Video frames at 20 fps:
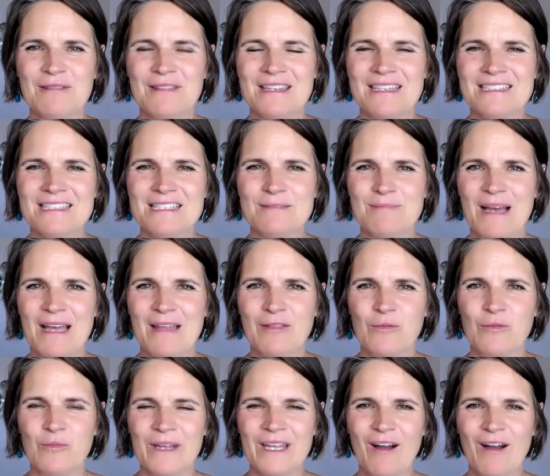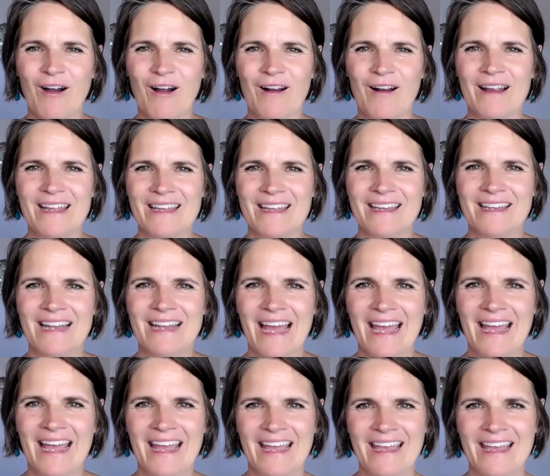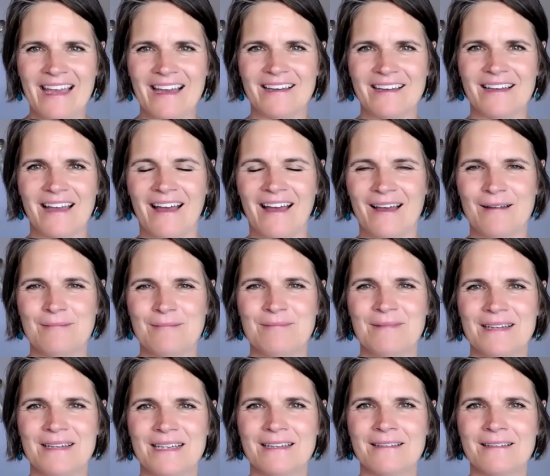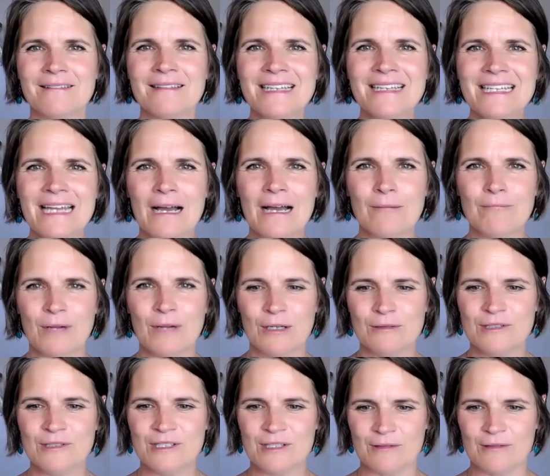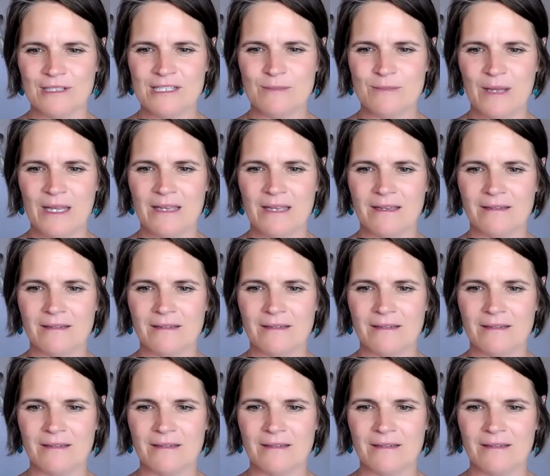this month we are in a clean out mode, so to speak,